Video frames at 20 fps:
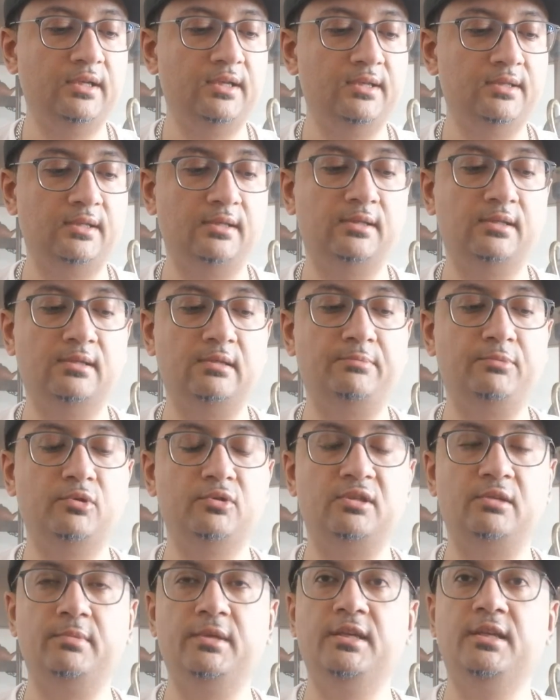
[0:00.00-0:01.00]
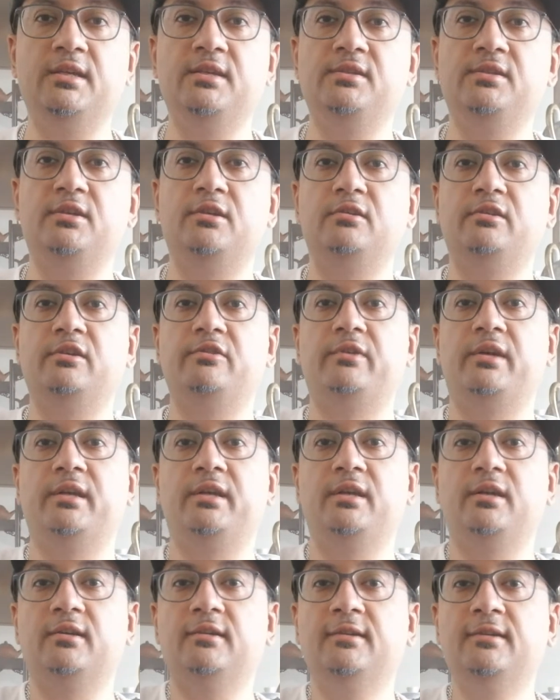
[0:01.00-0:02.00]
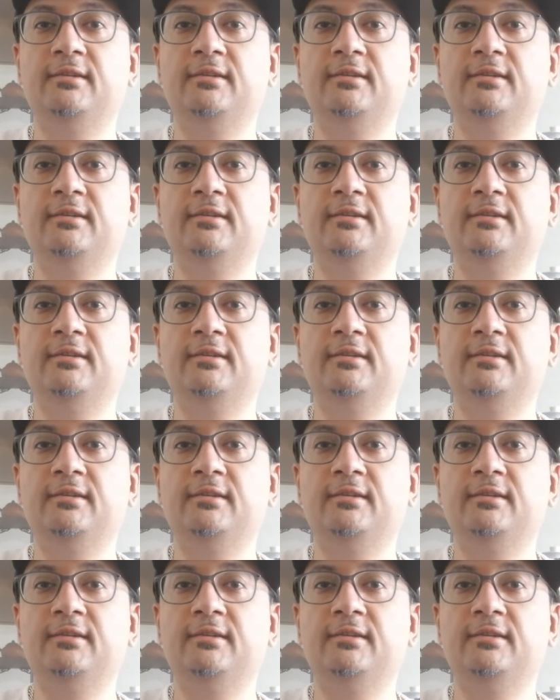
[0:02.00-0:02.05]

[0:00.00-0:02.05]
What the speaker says: since it's supposed to be easier to drink young.